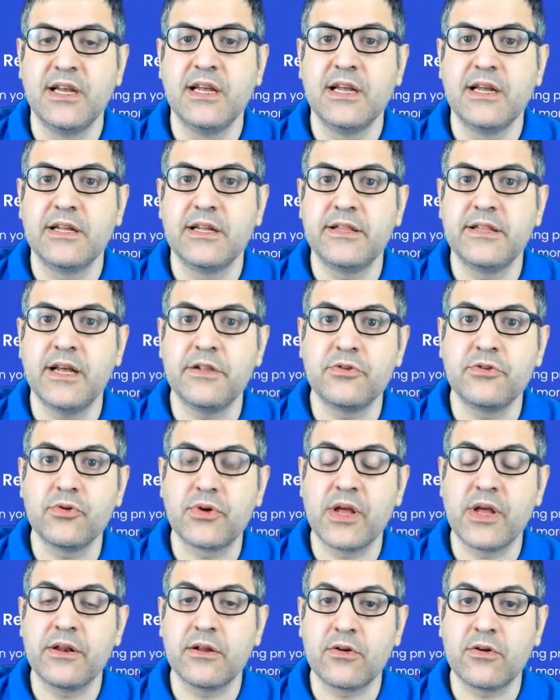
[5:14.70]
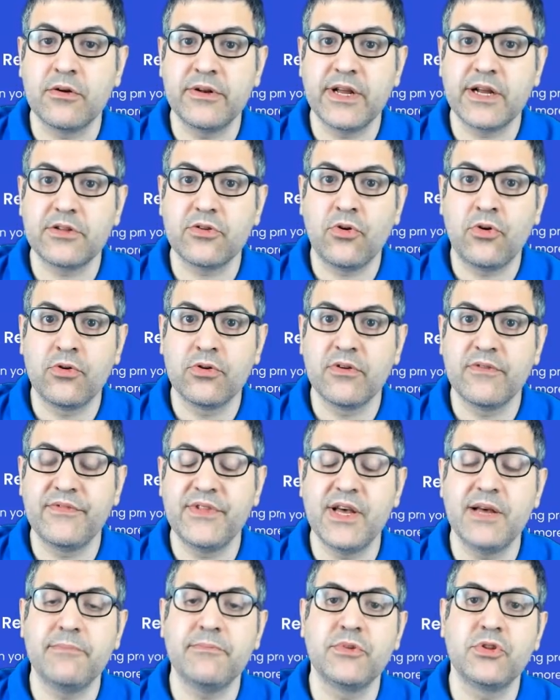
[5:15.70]
then you can connect all of
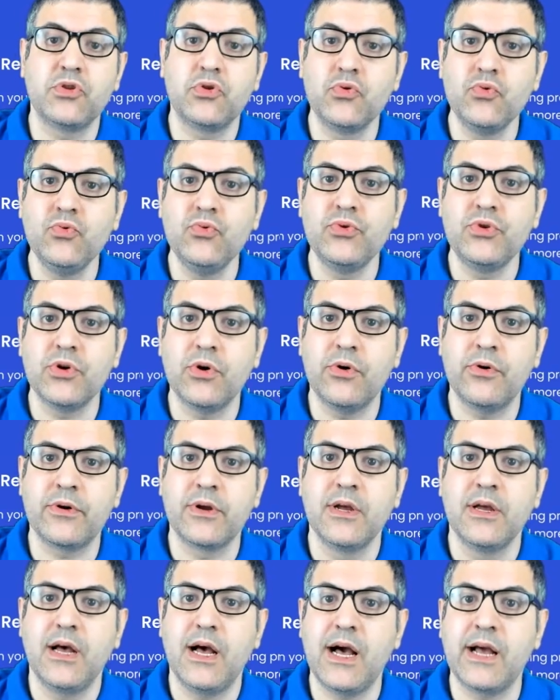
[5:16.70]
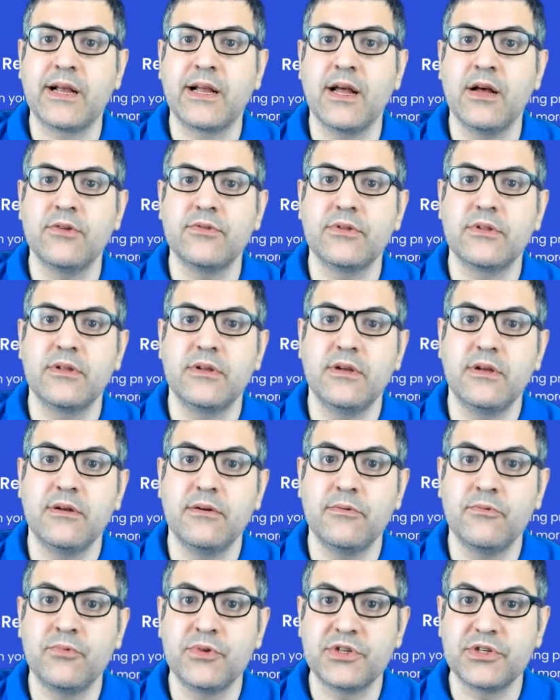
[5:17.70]
them to your account,
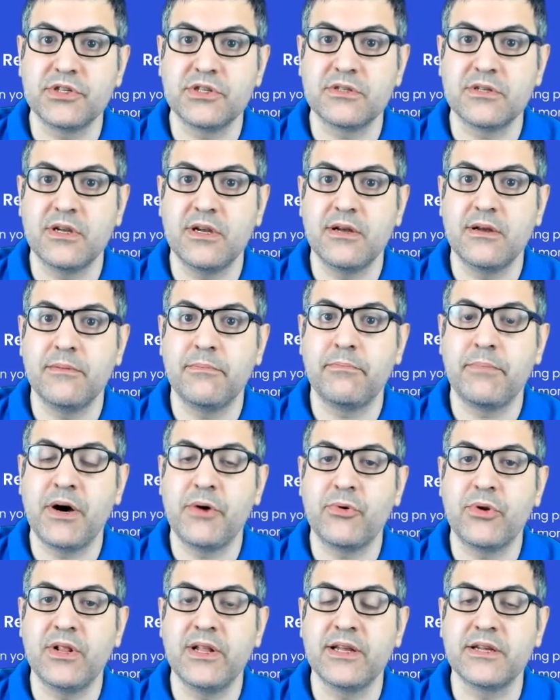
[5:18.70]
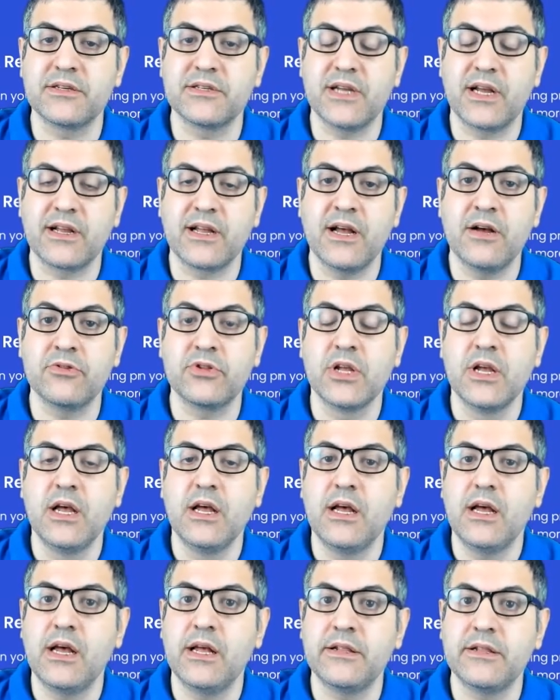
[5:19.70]
which is a PowerLynx account,
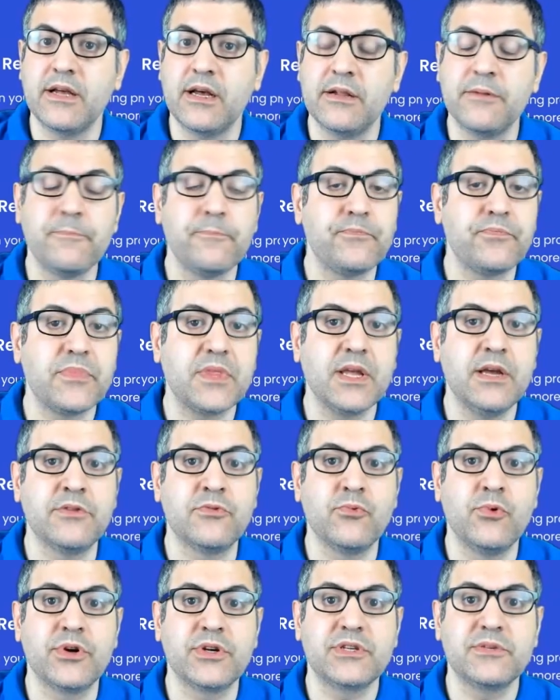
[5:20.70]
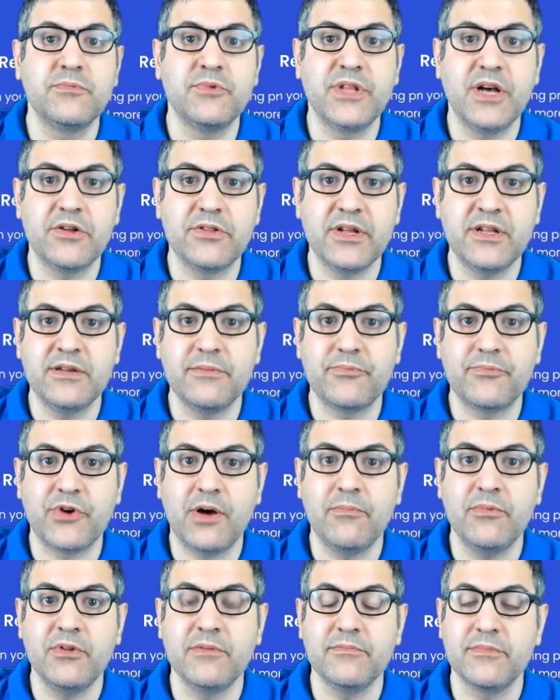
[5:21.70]
and then it works without any
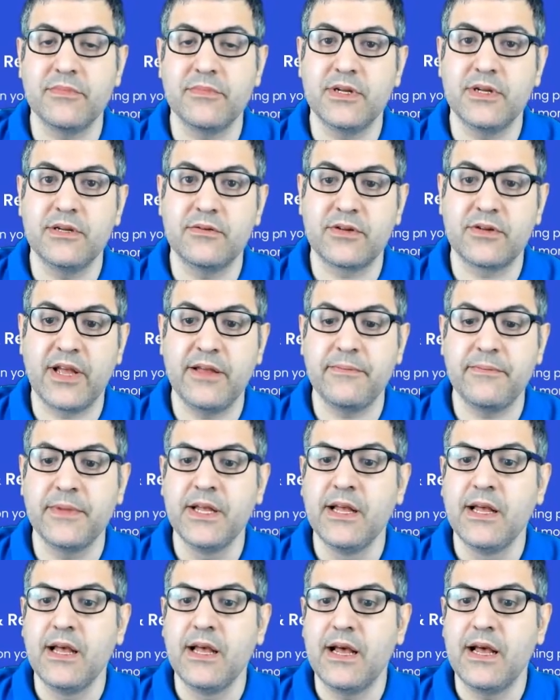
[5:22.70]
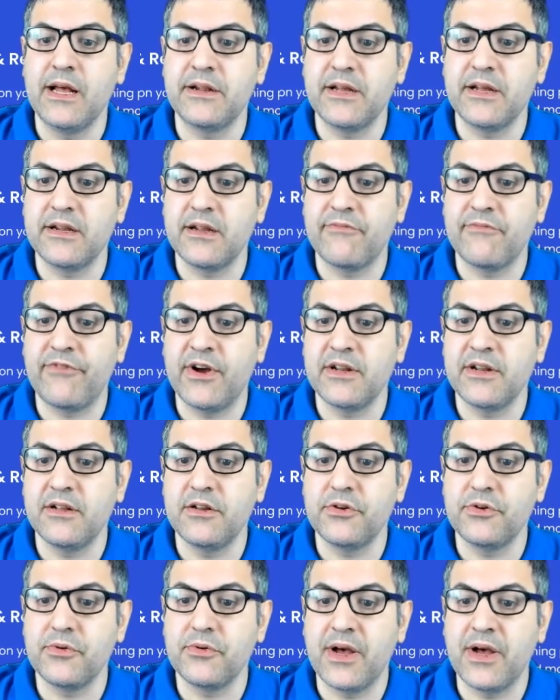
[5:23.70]
problem. Okay. And then
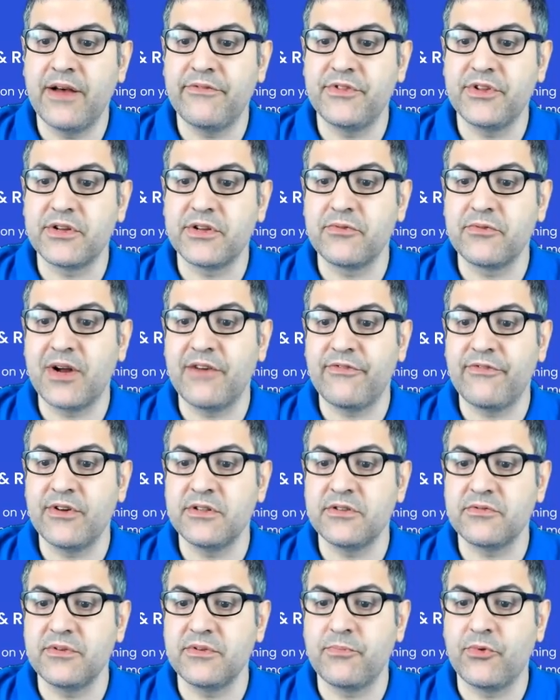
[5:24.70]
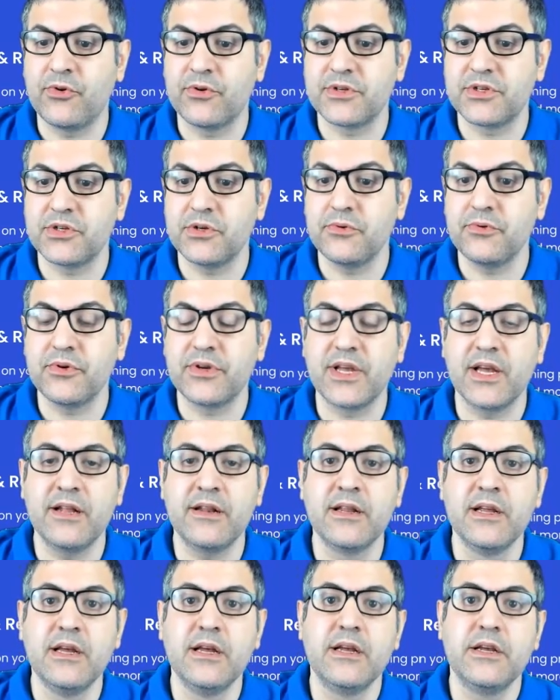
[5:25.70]
finally, you have the graph and reports. So you
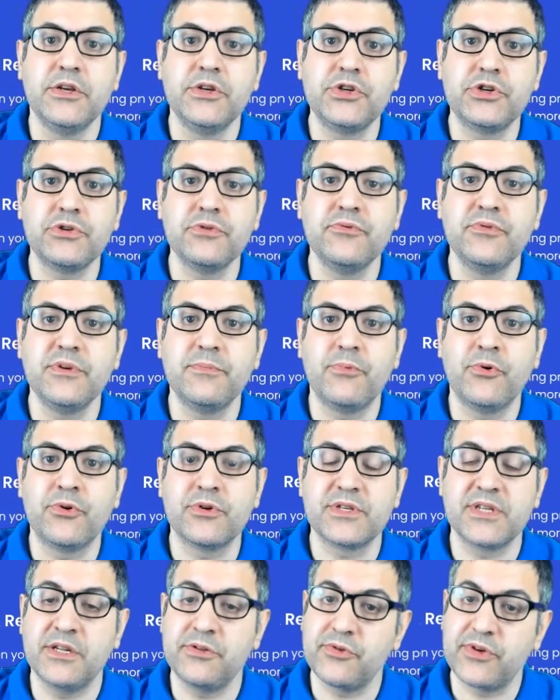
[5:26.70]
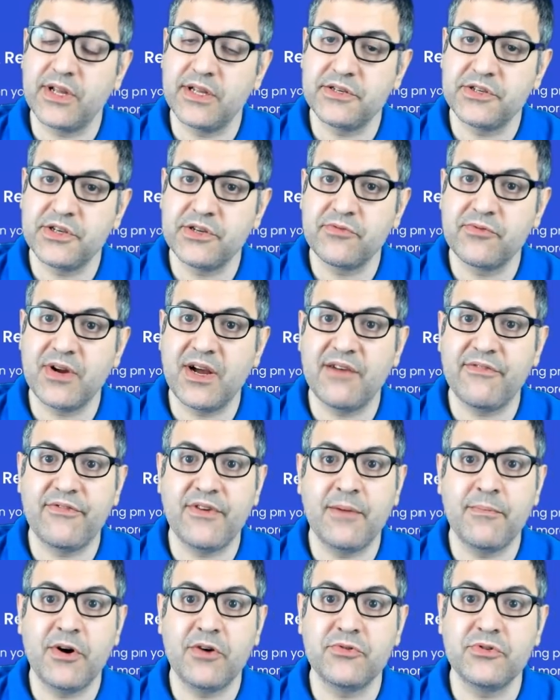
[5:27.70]
can issue reports and you can see graph
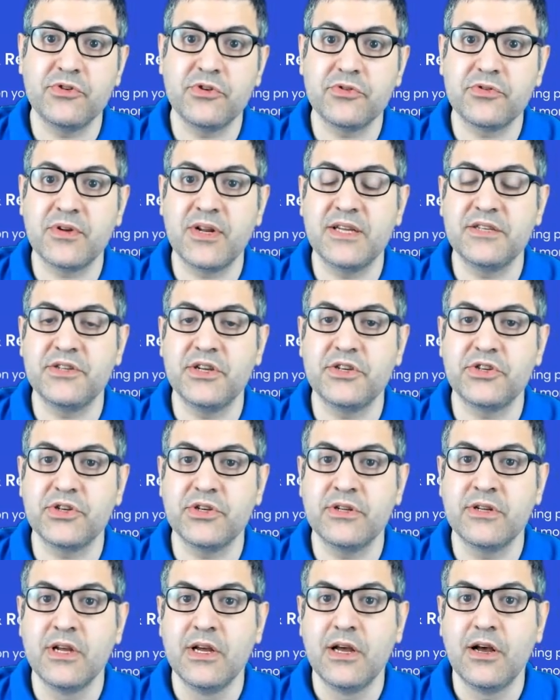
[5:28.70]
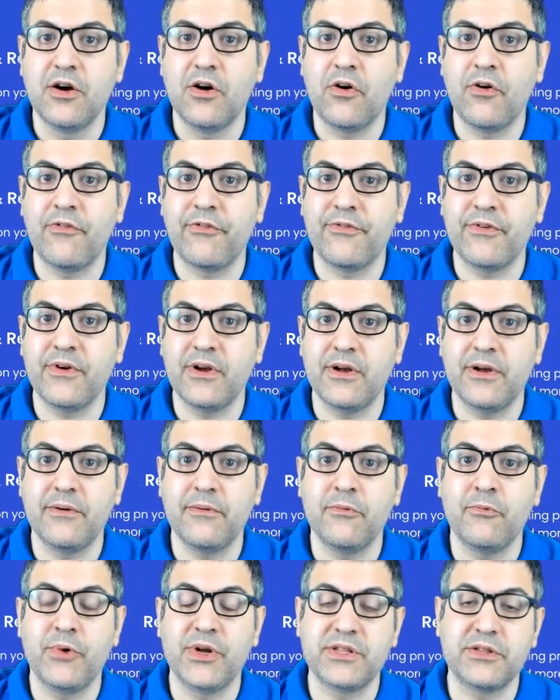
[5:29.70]
about the utilization of
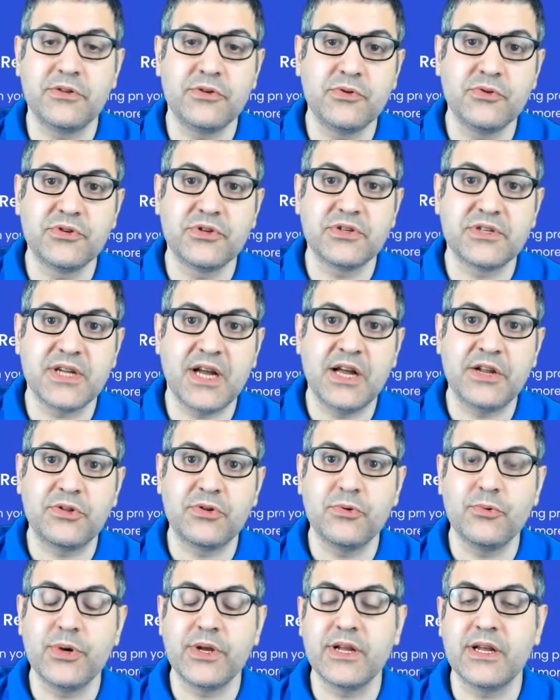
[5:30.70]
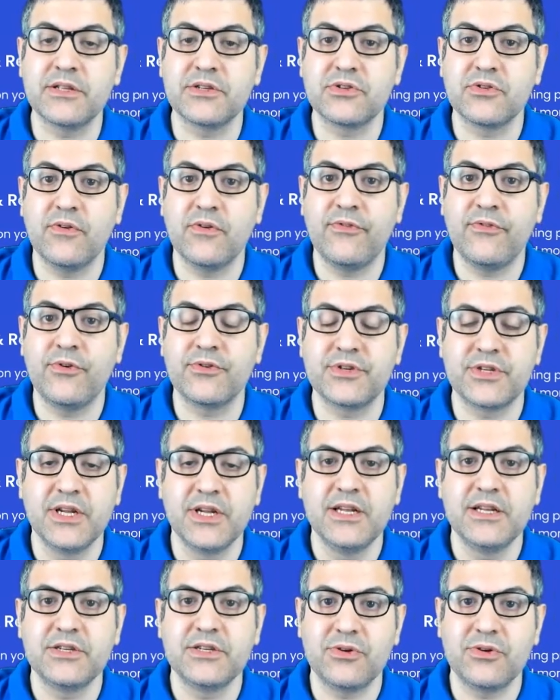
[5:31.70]
what the users are doing and so
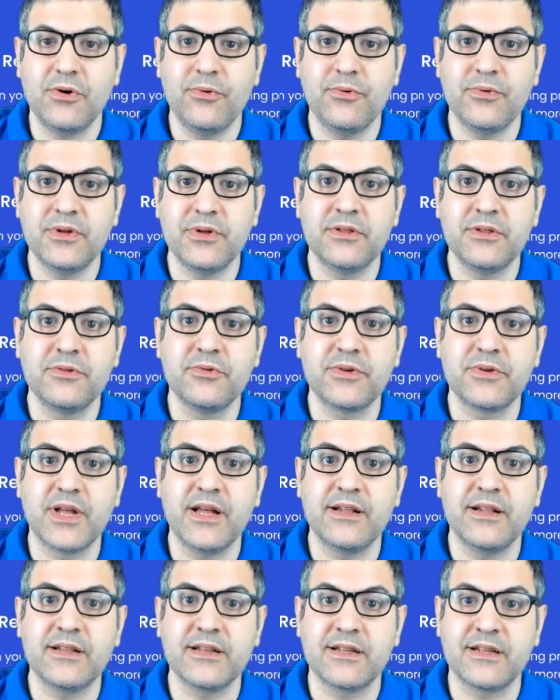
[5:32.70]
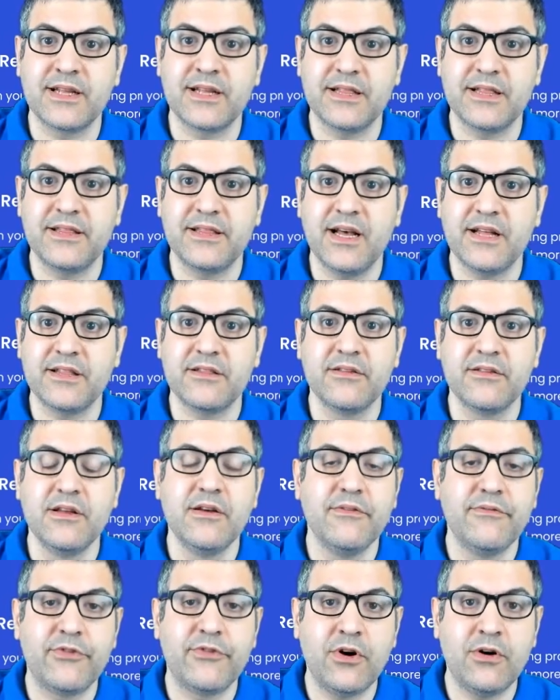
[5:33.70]
forth. So you can get that
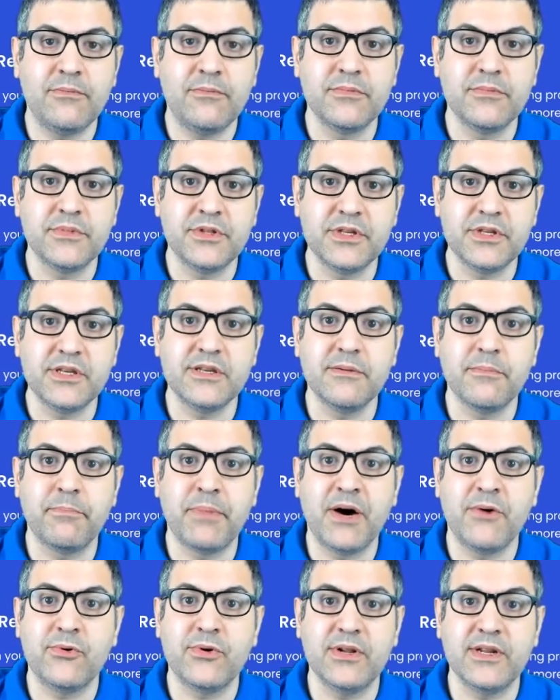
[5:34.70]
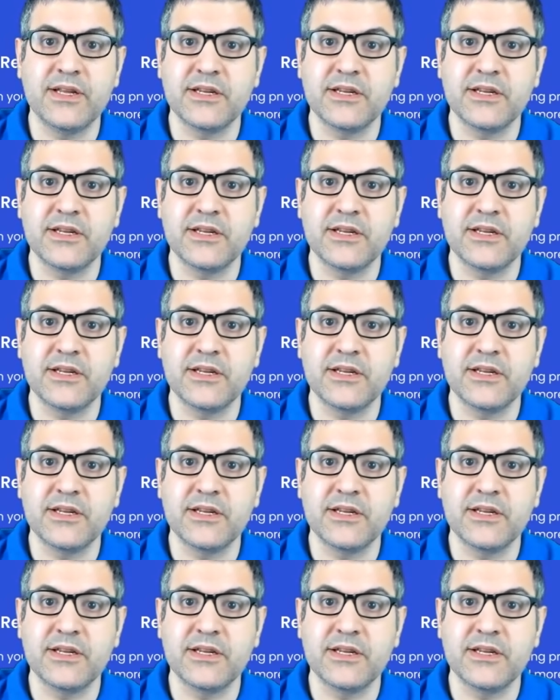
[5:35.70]
from the PowerLynx